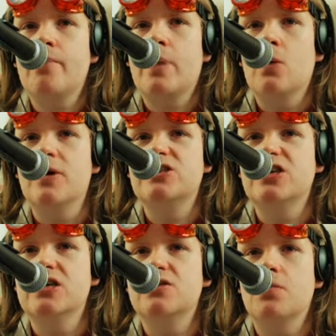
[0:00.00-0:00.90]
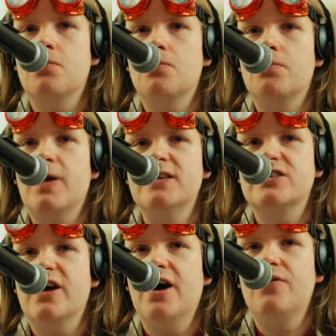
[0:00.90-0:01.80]
which is place a
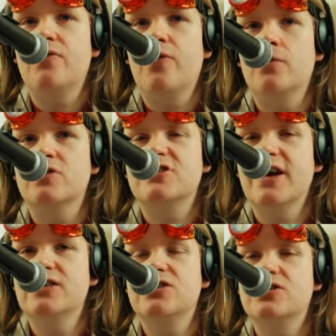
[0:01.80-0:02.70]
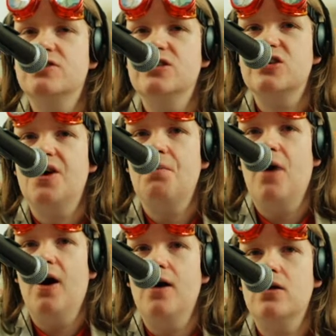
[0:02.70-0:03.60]
card from your stage into your discard
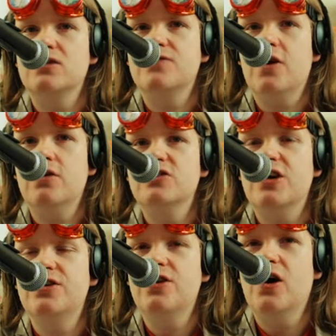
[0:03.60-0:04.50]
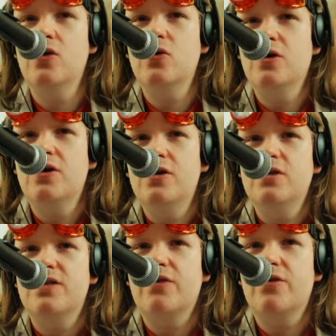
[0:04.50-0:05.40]
pile. As far as I know,
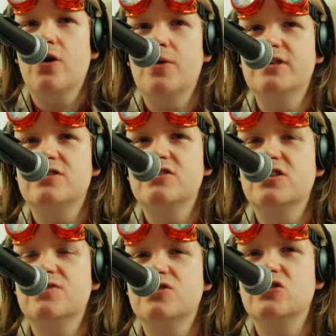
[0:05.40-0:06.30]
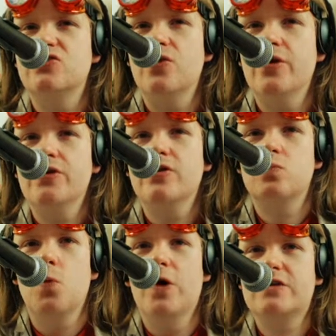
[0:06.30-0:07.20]
there are no instances of destroy that
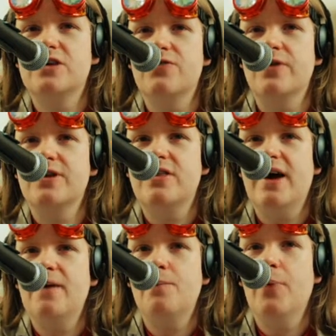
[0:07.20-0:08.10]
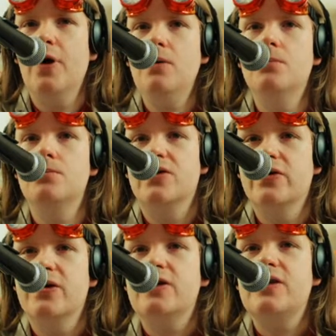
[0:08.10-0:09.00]
work differently to that. But
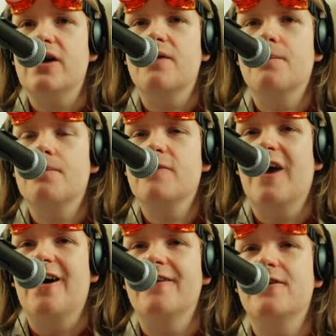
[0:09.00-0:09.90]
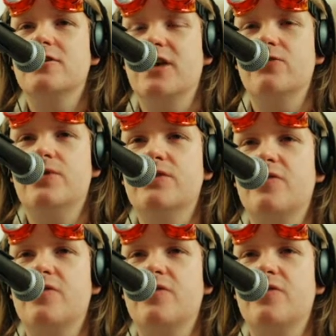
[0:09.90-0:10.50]
yeah. Get rid of a